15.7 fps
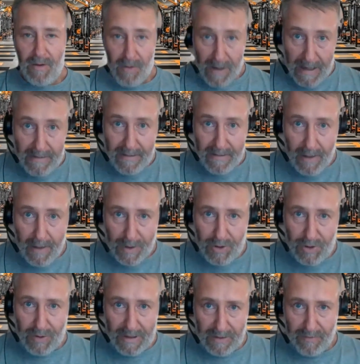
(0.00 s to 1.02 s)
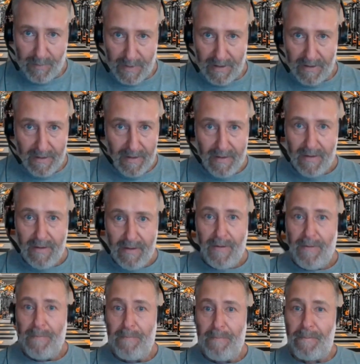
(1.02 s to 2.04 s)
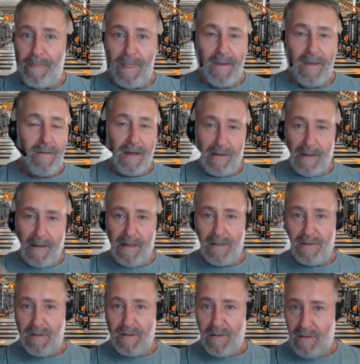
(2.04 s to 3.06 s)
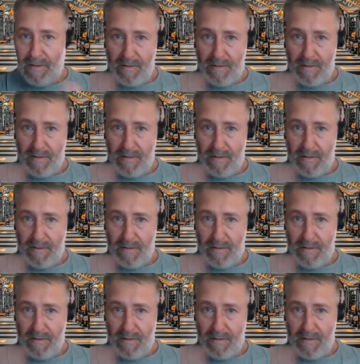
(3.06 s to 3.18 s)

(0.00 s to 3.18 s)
Write down what you eat for me, at least